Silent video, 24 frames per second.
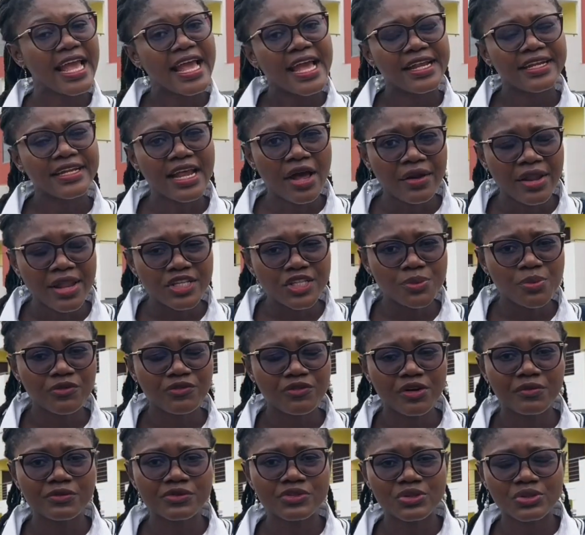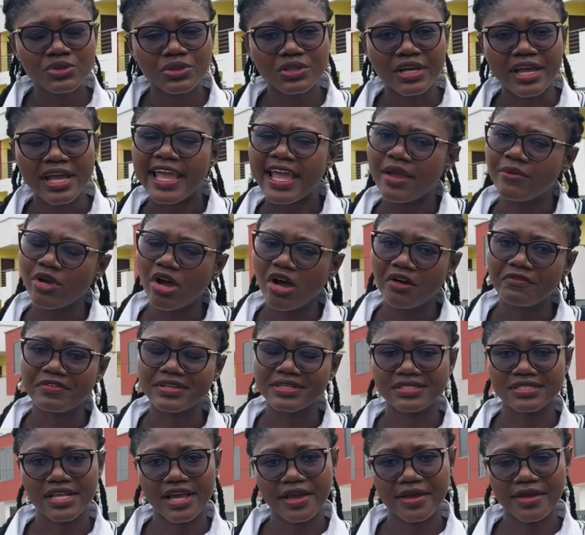Now let's move on to the area of
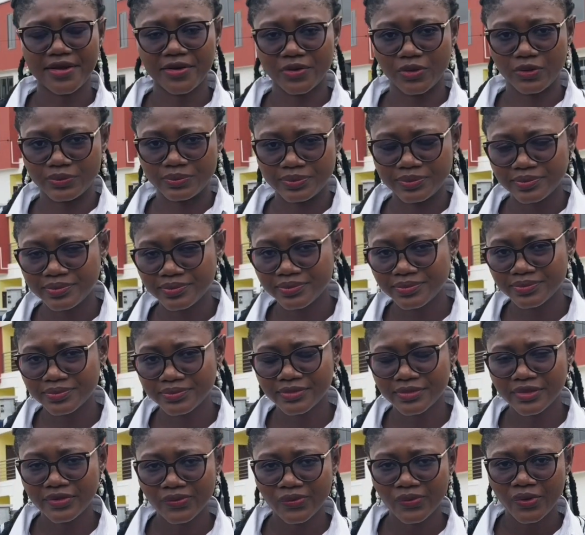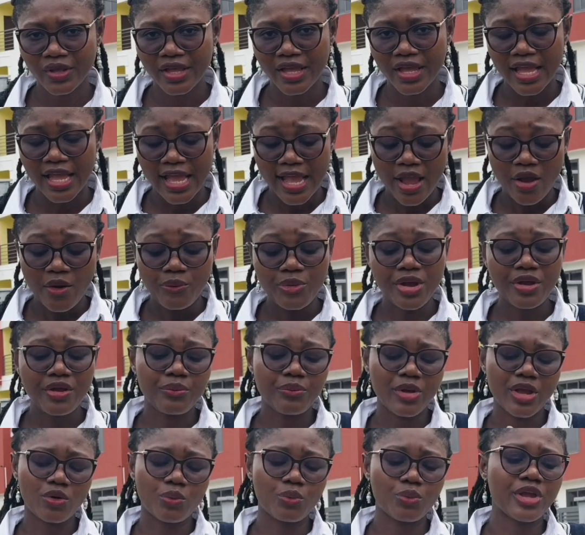circle. We,
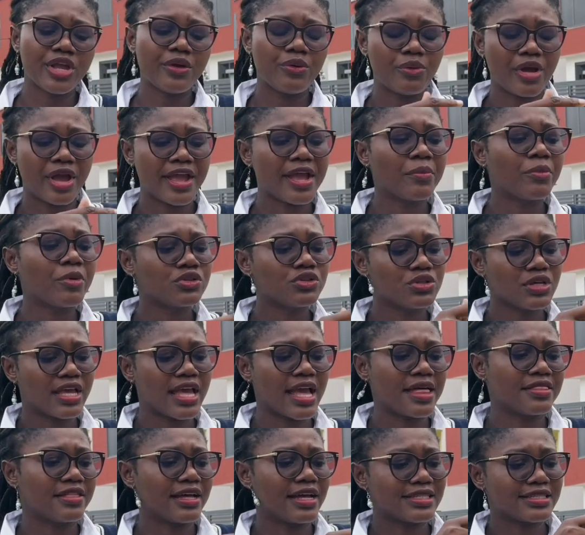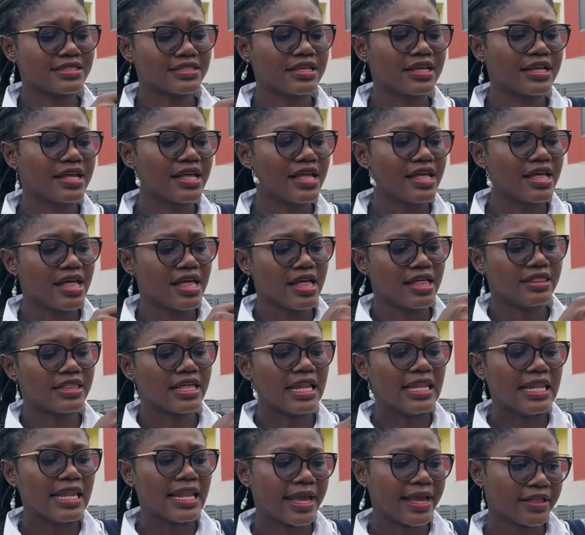we, we were able to get that the
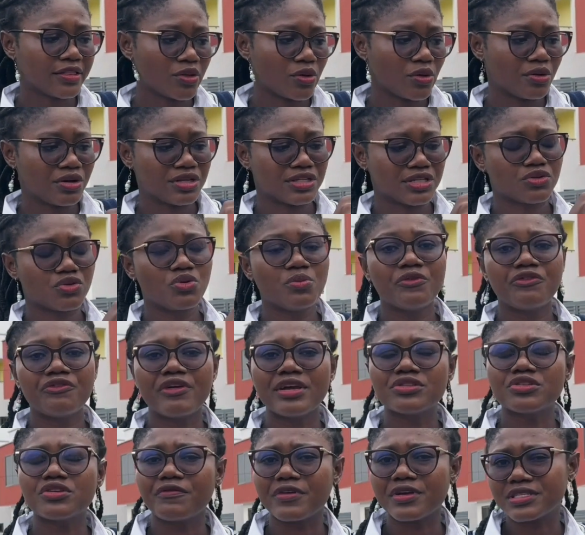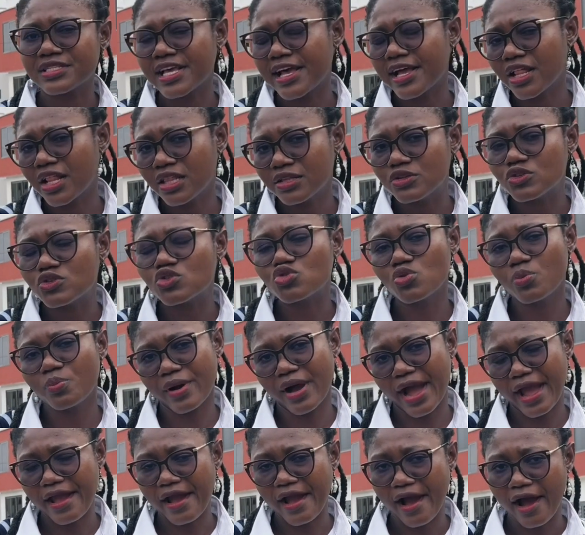length or the circumference of a circle is 2
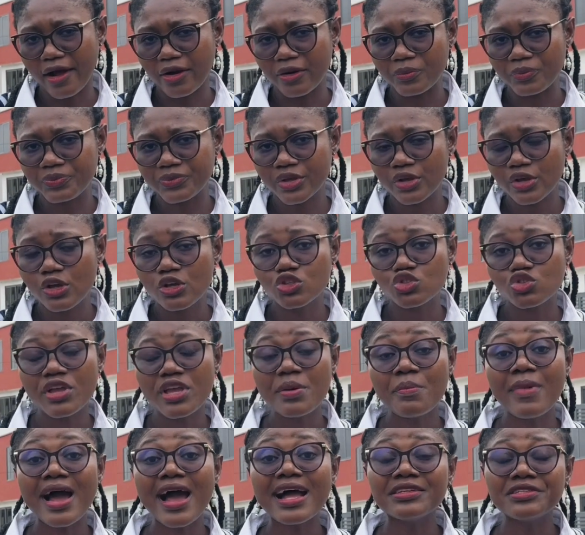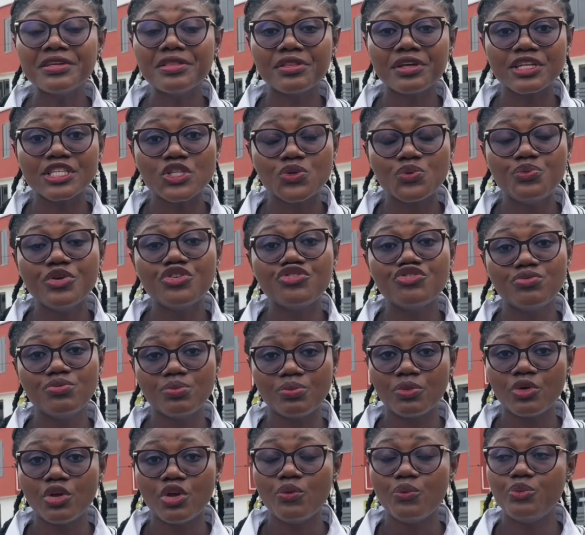pi r. So imagine that we,
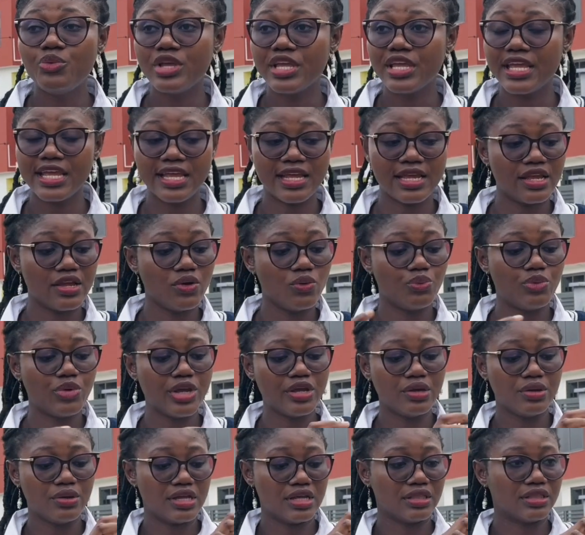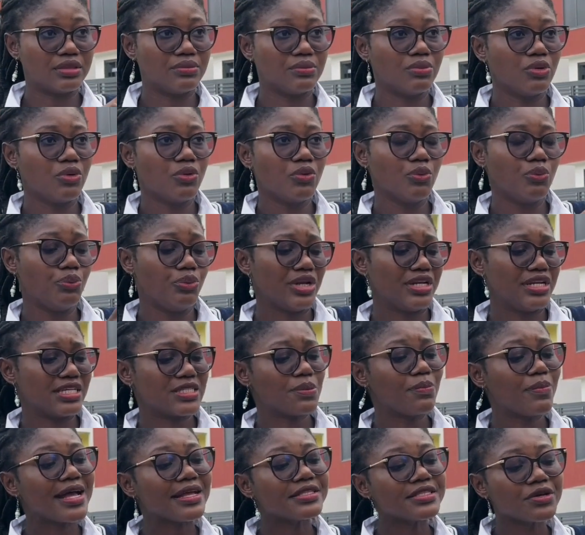we, we, we
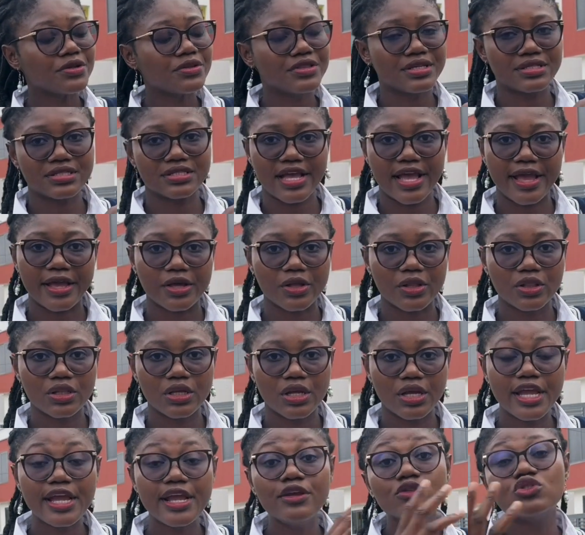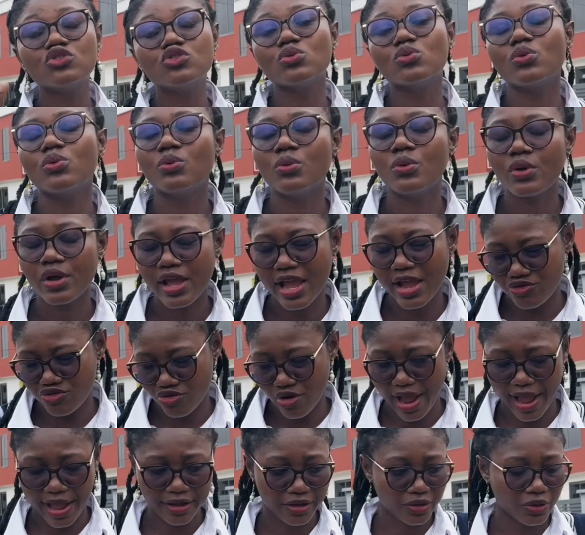dismantle the circle into a
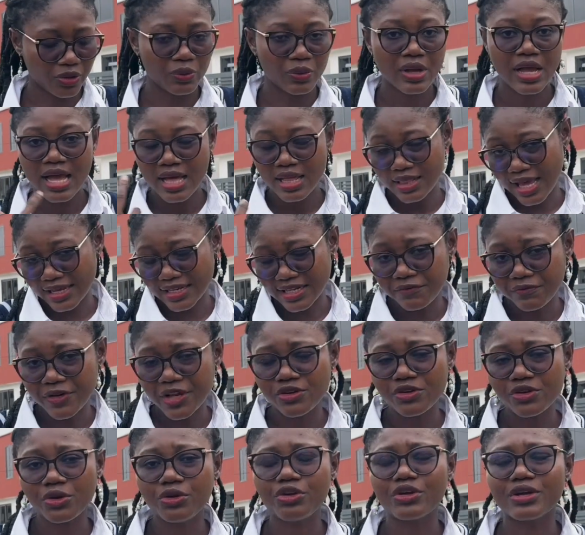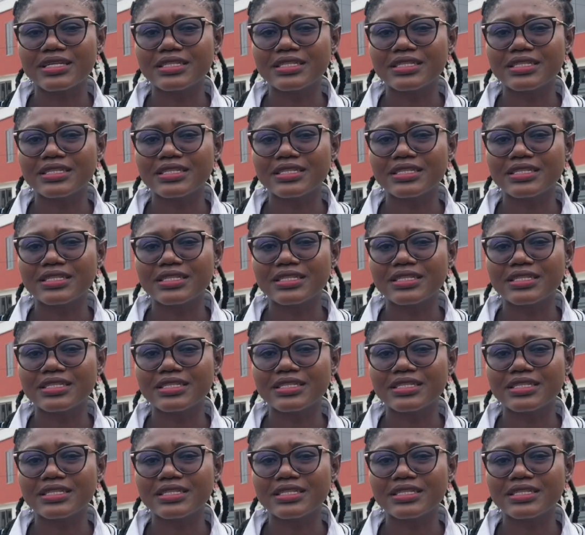triangle like the video you're